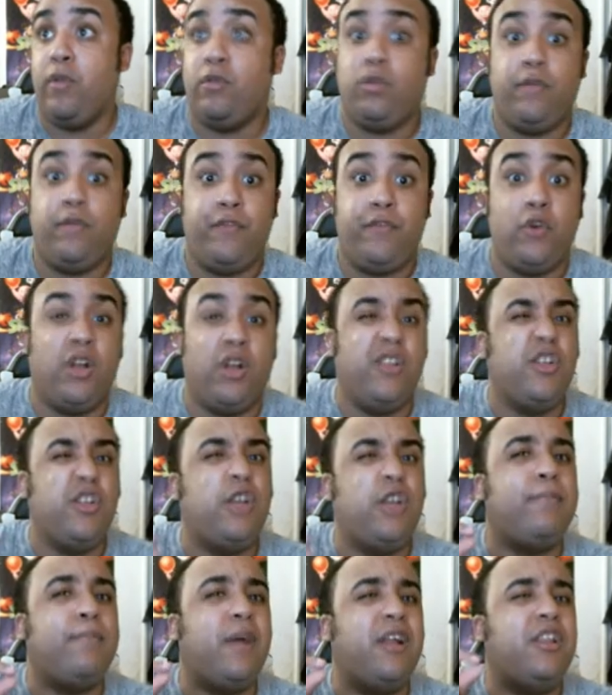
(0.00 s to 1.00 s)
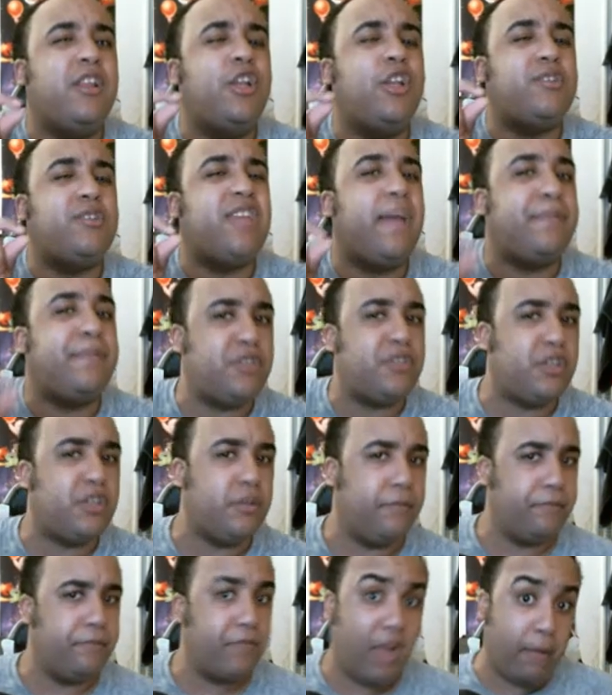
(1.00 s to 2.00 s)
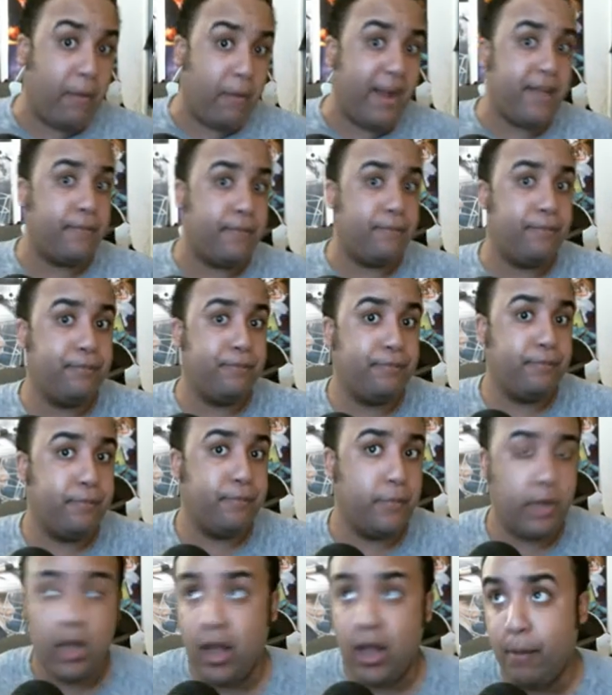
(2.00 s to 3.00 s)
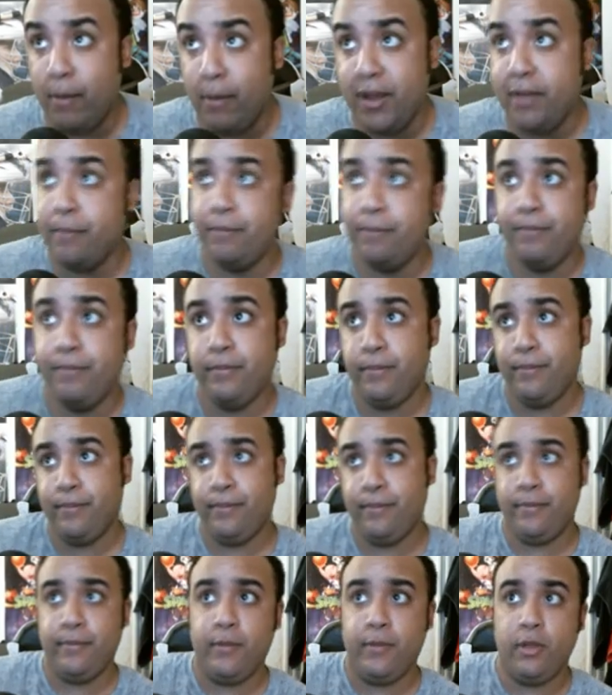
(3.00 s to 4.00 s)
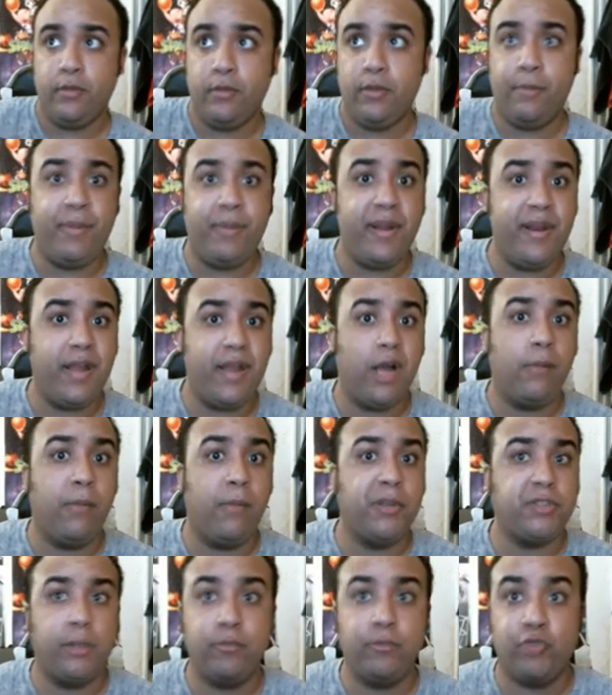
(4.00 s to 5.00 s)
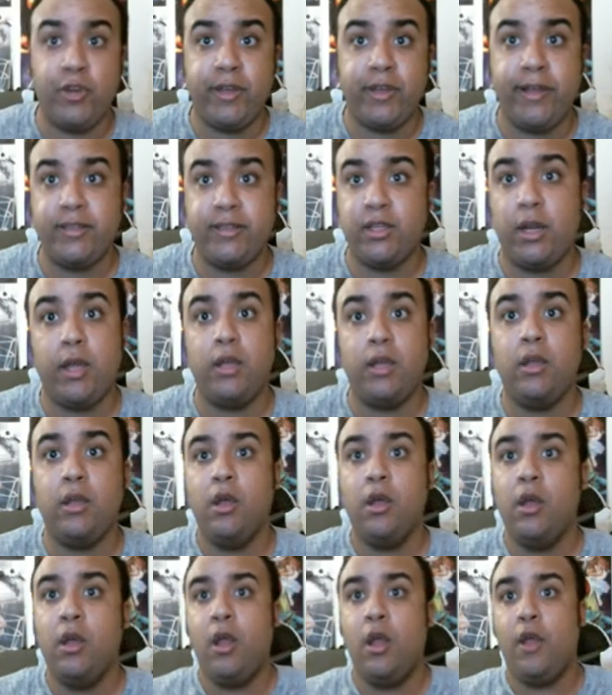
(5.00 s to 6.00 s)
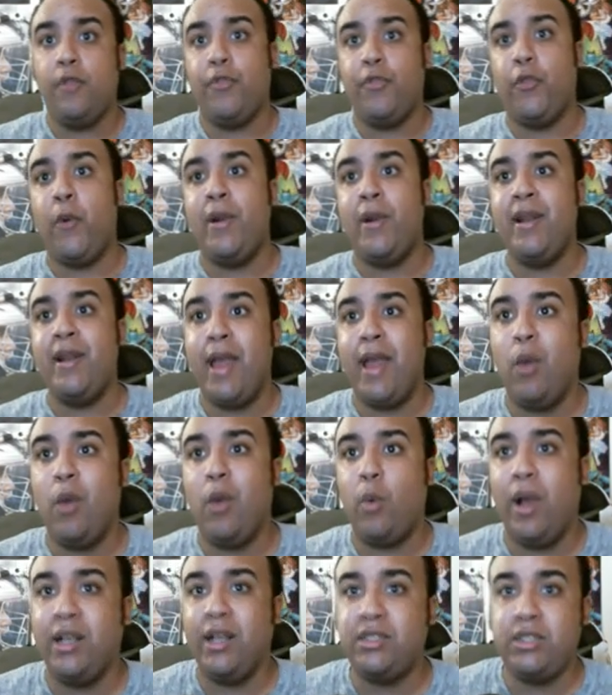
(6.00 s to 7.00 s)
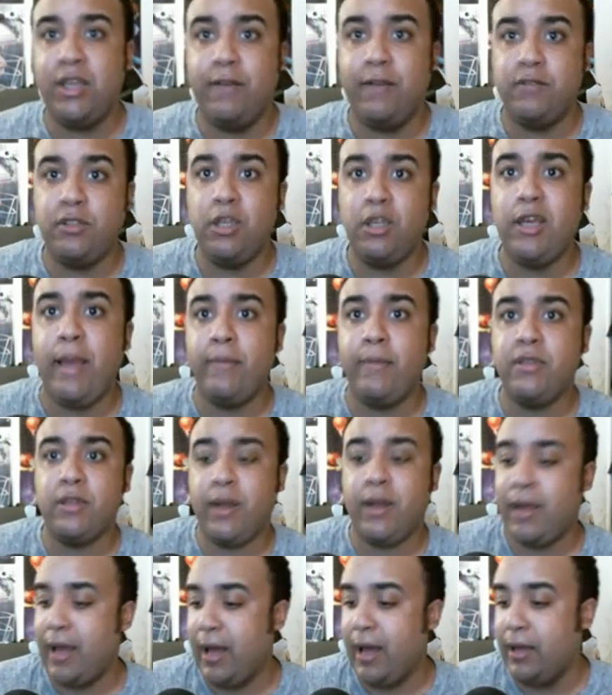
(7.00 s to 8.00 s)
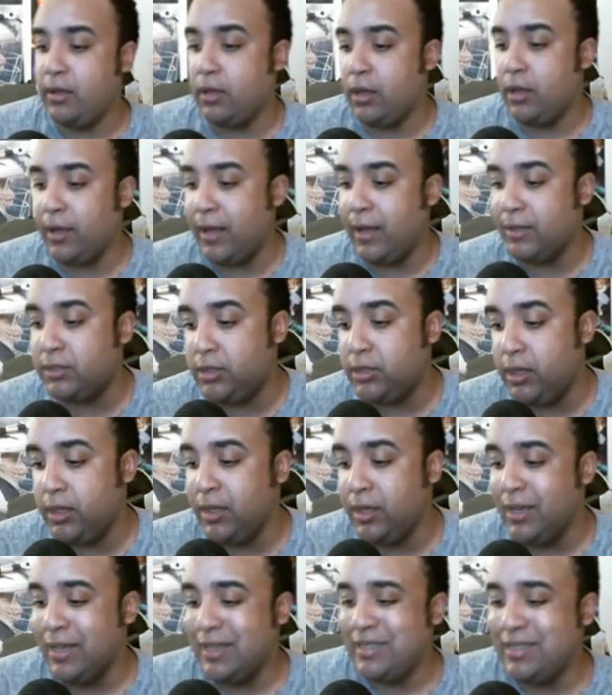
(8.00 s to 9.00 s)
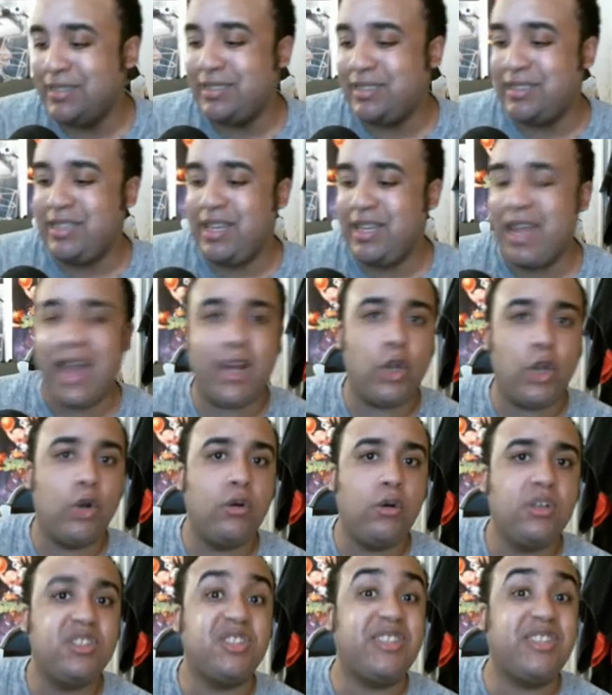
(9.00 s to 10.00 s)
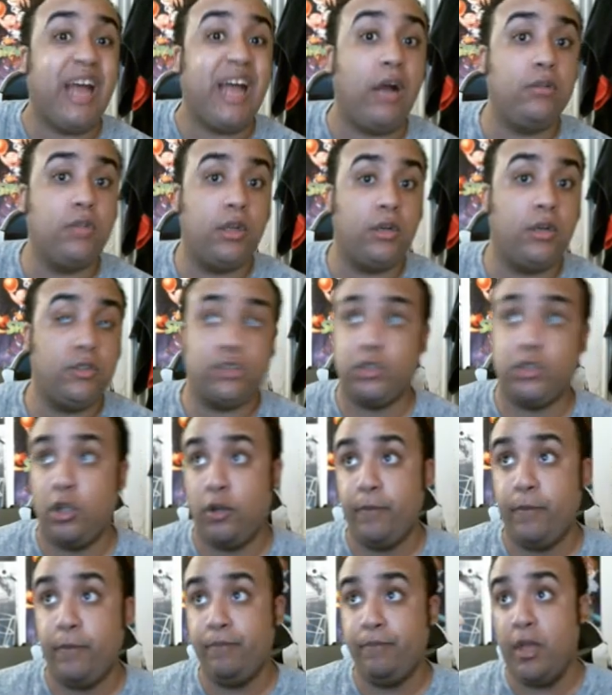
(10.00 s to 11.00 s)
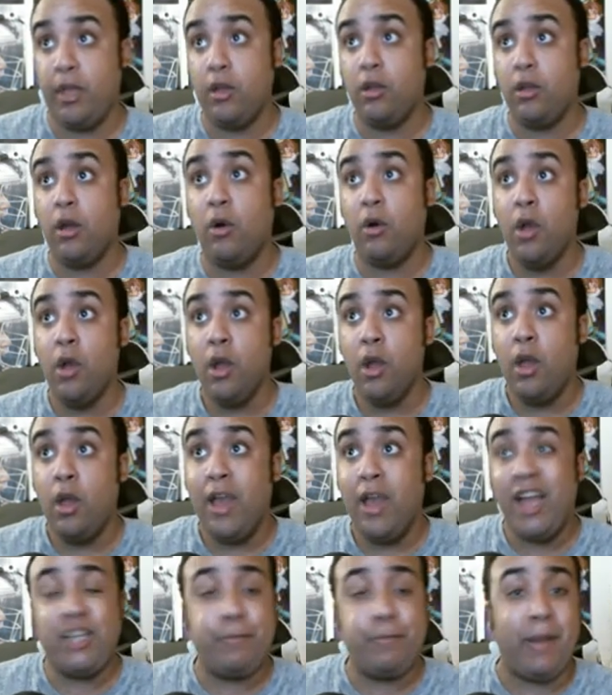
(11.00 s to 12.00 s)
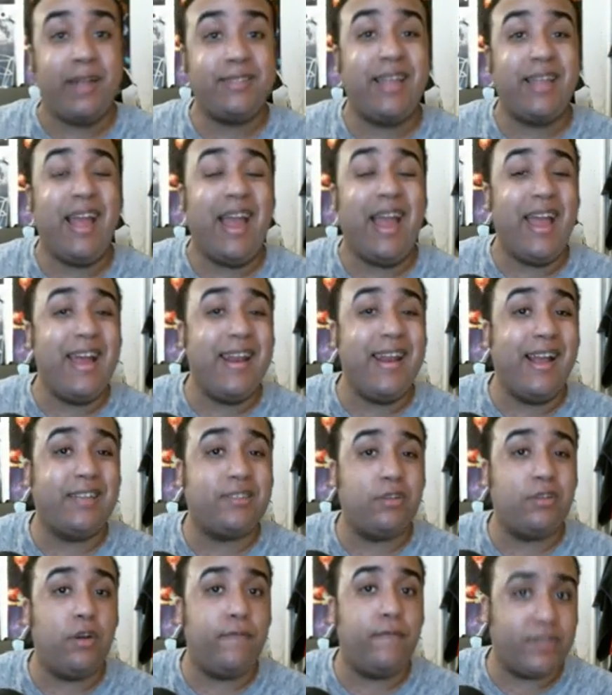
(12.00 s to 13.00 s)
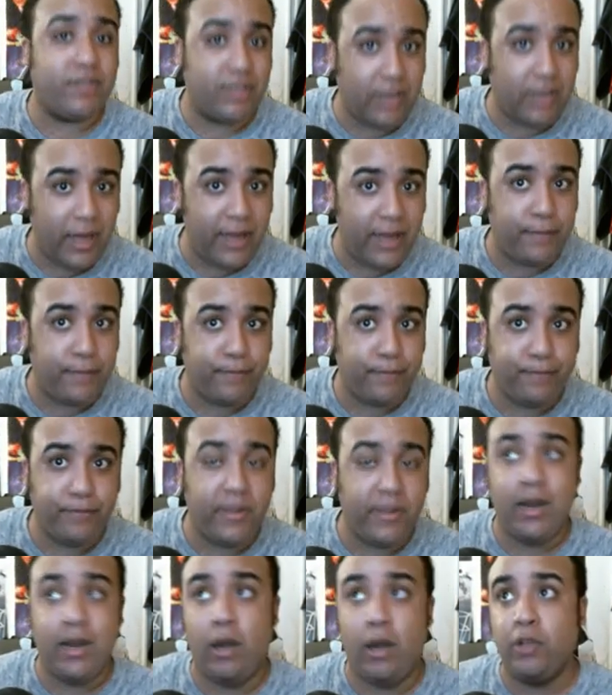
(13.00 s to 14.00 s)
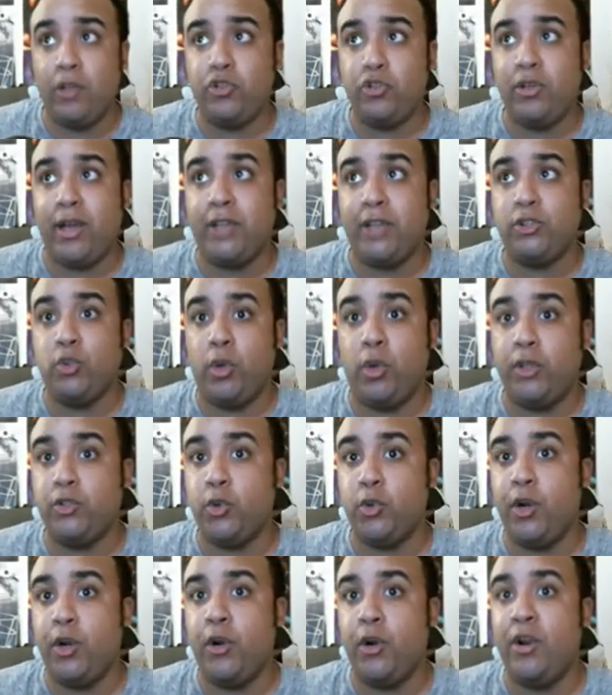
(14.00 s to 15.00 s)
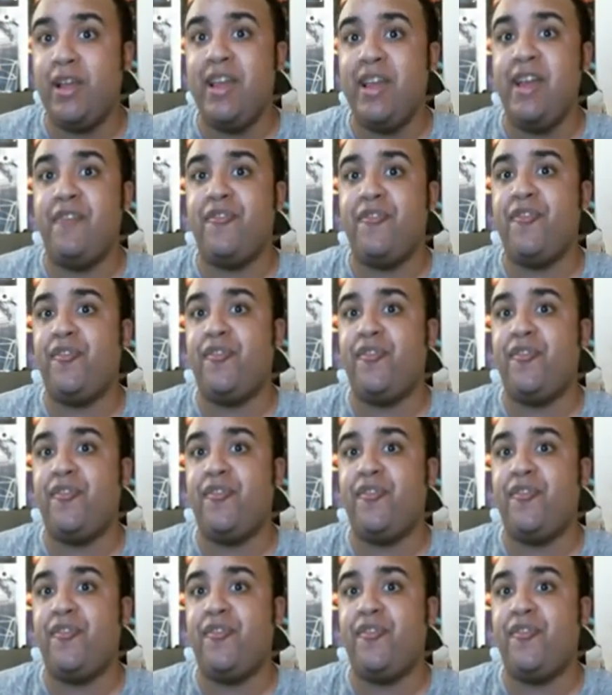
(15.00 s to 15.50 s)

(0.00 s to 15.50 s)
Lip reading: review a little tipsy. I might. Depending how much I'm drinking tonight during the NYCFC game tonight against the Seattle Sounders. So there you go. Expect the NXT review tonight, and I'll let you guys know on Twitter if